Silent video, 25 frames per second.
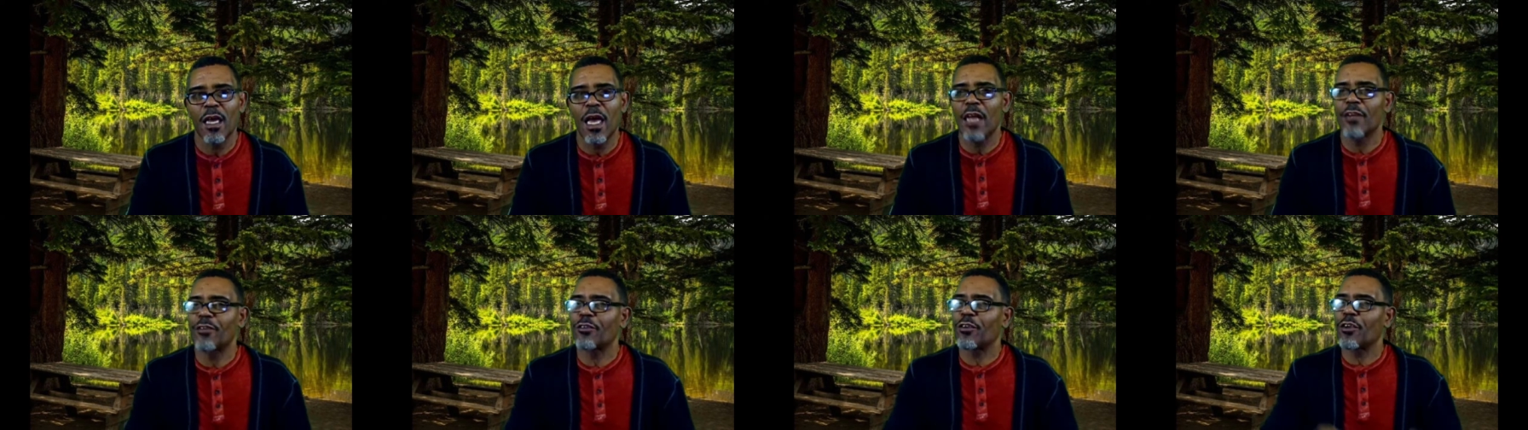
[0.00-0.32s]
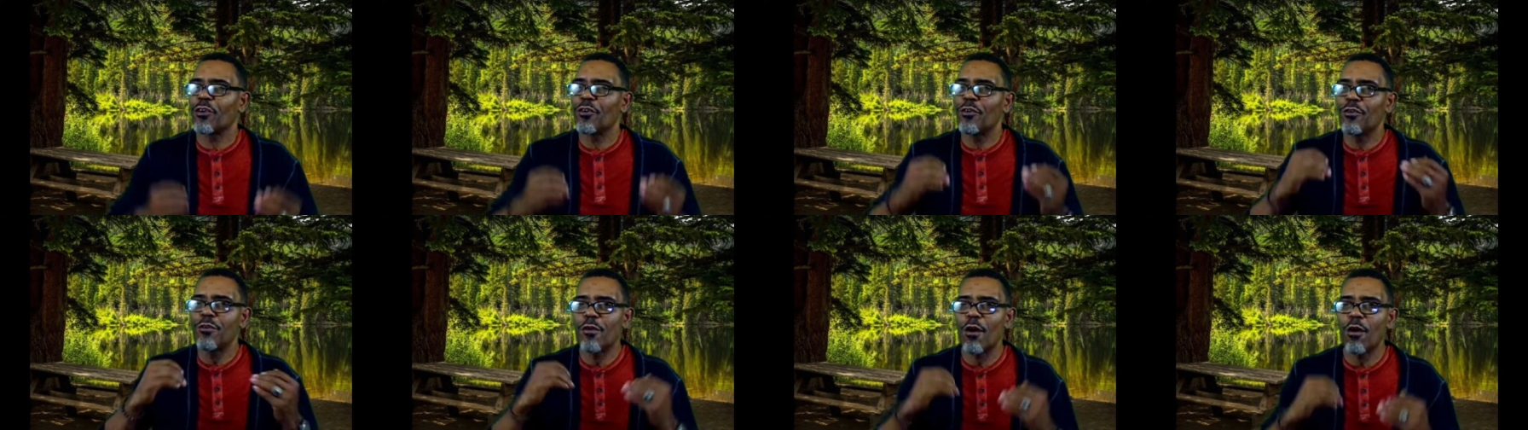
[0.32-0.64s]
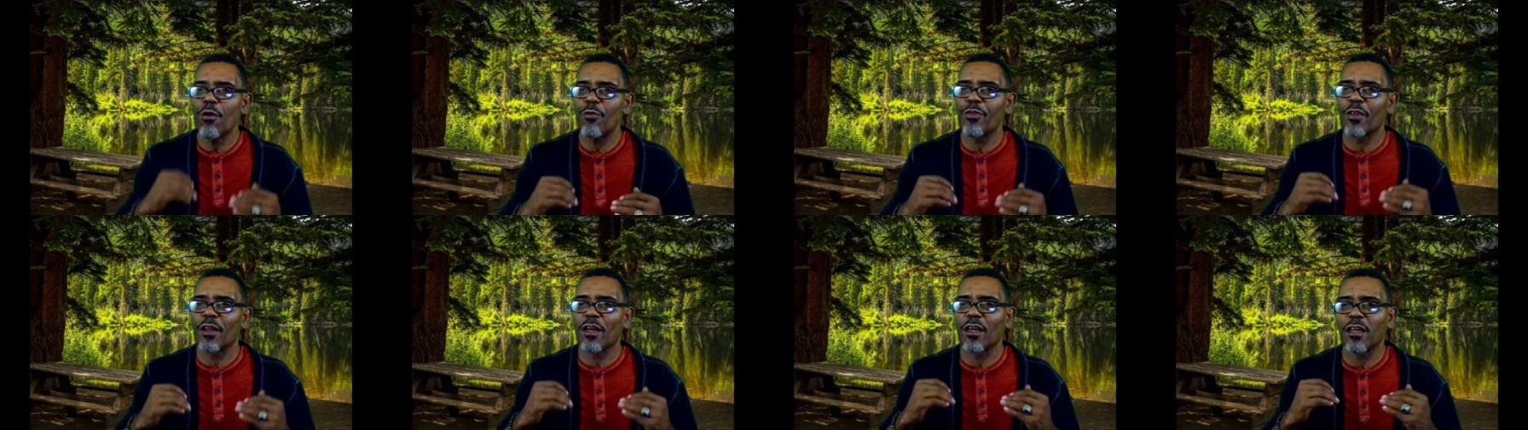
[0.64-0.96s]
and to
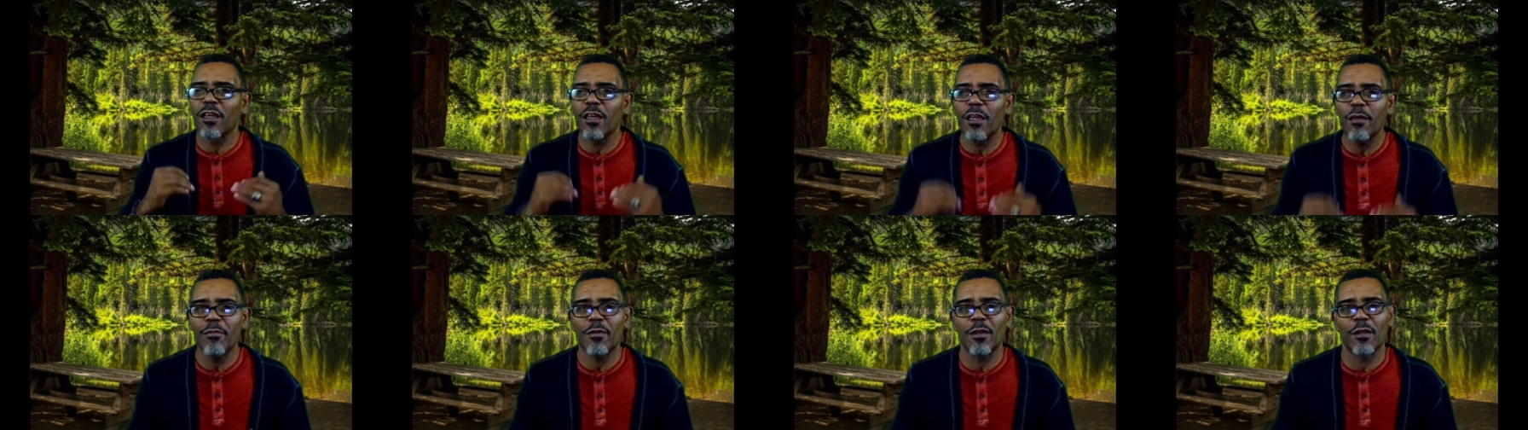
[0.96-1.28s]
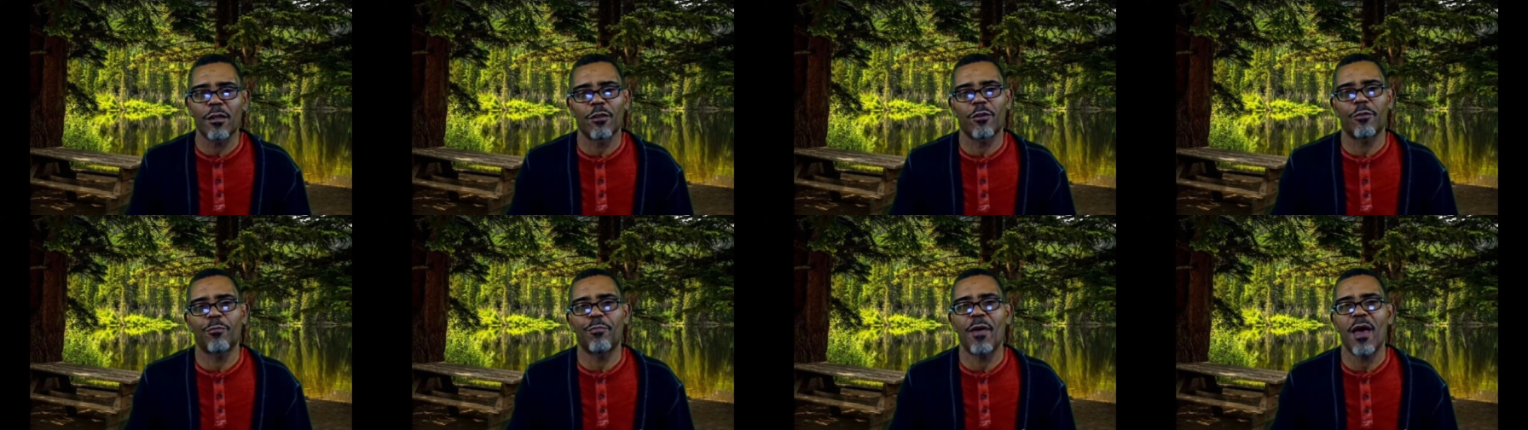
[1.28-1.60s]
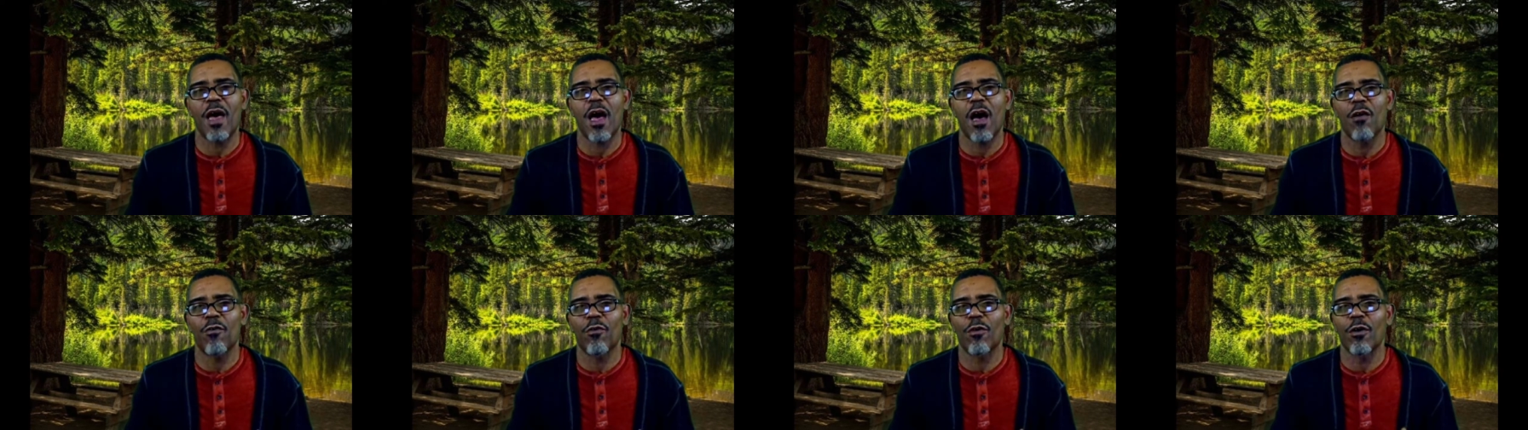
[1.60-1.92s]
know the limitless
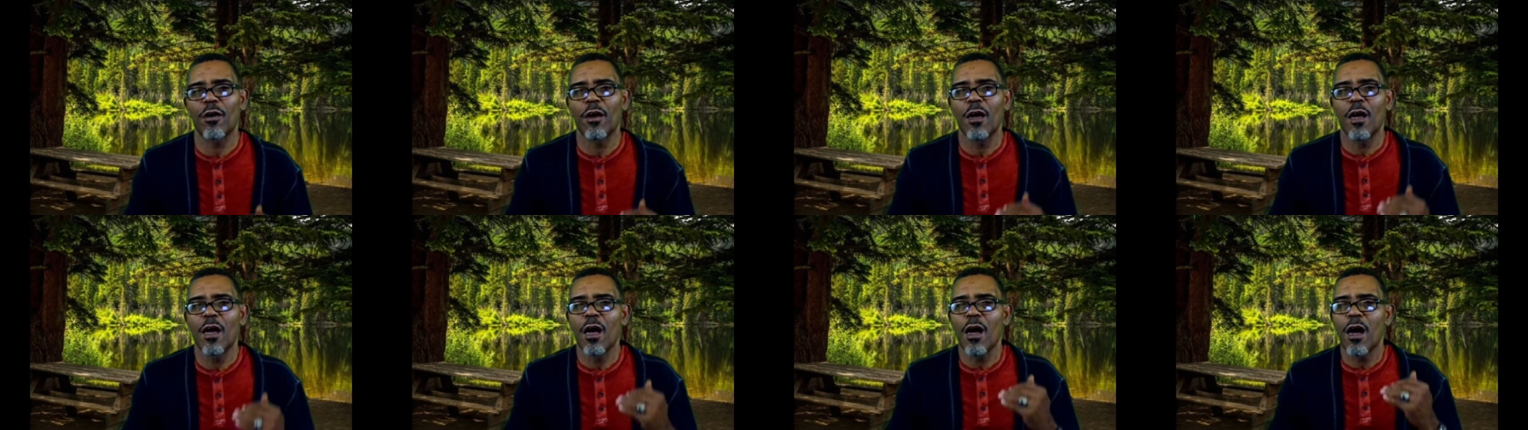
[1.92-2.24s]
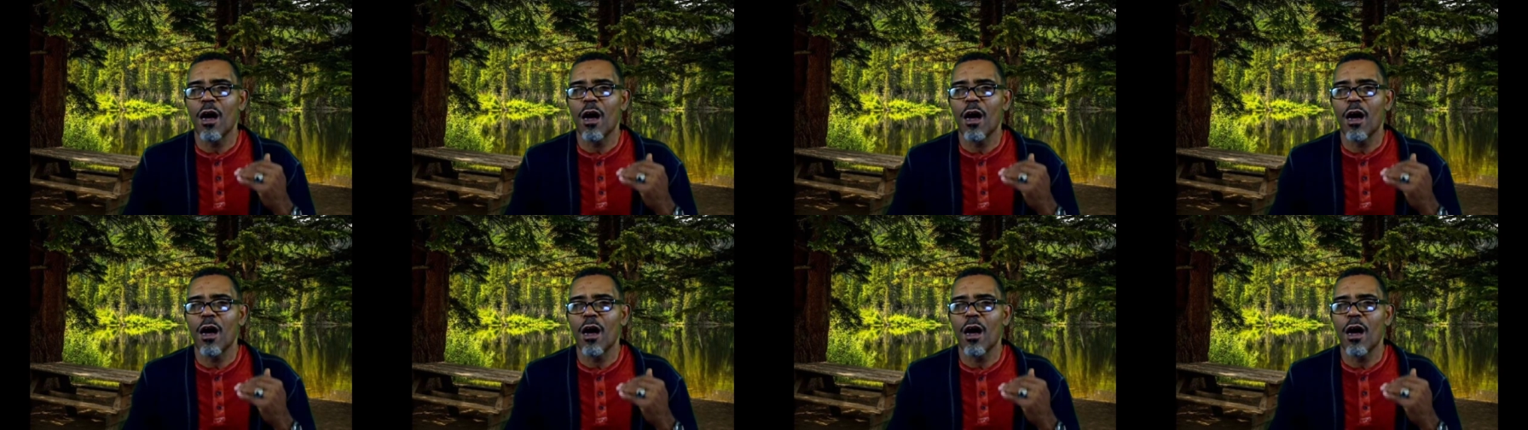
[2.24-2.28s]
power